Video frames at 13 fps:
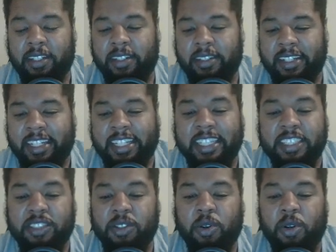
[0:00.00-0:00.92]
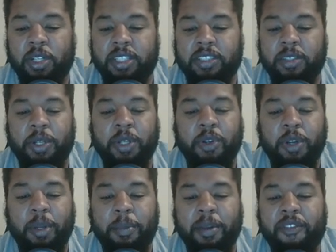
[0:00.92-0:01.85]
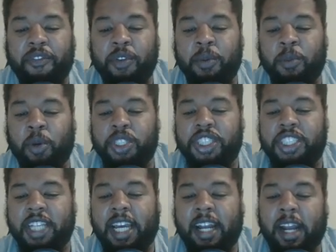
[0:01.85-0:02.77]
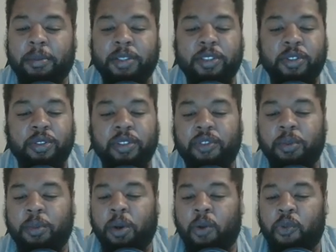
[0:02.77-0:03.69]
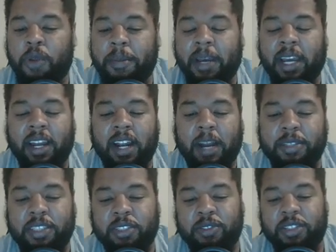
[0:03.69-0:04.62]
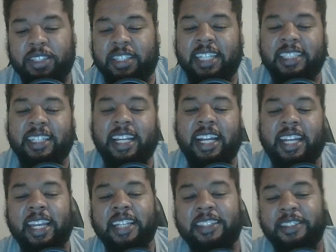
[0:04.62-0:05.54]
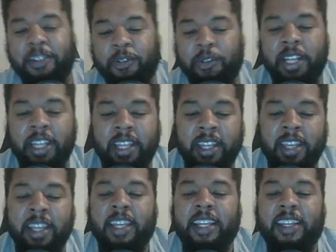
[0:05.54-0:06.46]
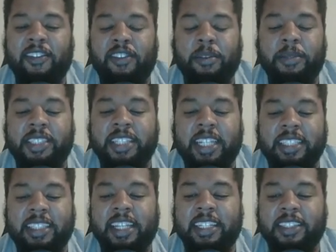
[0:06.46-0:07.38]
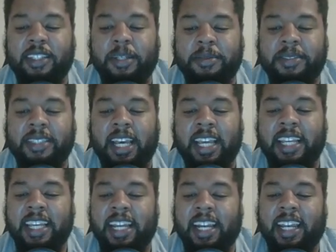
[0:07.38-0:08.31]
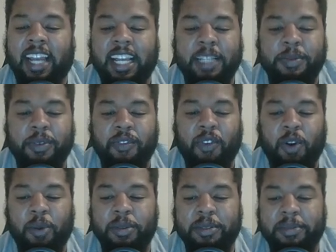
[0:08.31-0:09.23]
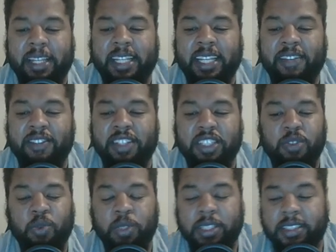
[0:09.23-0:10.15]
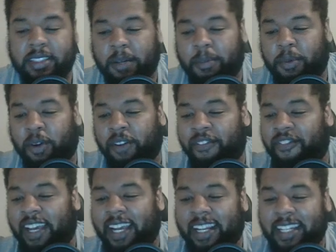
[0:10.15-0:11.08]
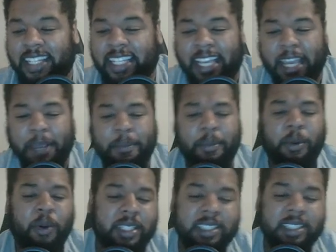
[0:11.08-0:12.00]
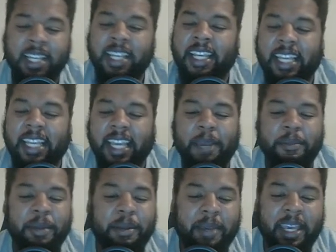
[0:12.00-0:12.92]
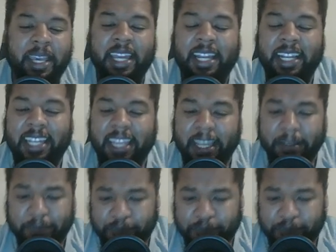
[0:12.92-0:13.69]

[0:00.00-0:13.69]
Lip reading: against the Hornets, so we knew it'd be a few more shot opportunities, a few more rebound opportunities, things of that nature to really give him a chance to hit his upside. He had a nice performance, man, giving us 27.5 DK points. Can't be mad at that.